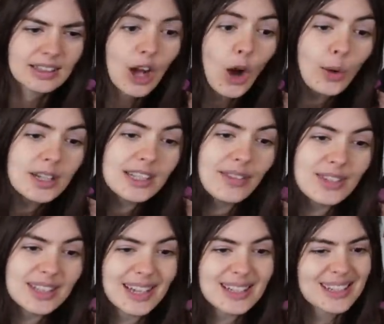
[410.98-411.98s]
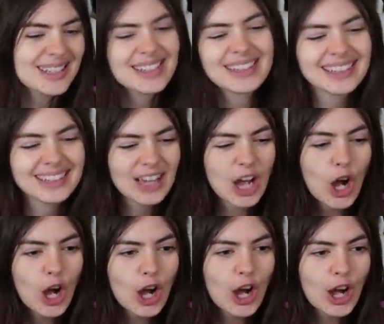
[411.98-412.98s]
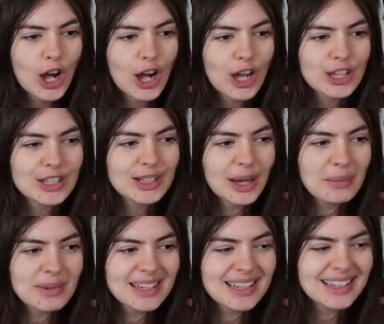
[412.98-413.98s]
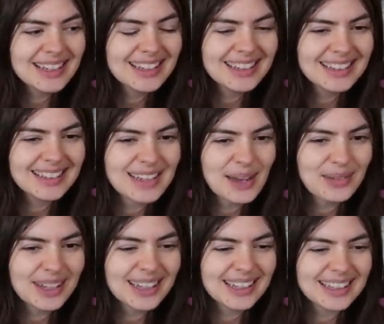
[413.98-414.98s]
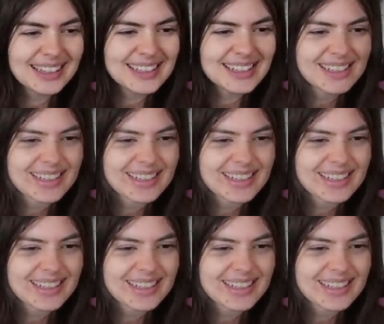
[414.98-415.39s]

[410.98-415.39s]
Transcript: Oh, he doesn't have his license. Yummy cupcakes.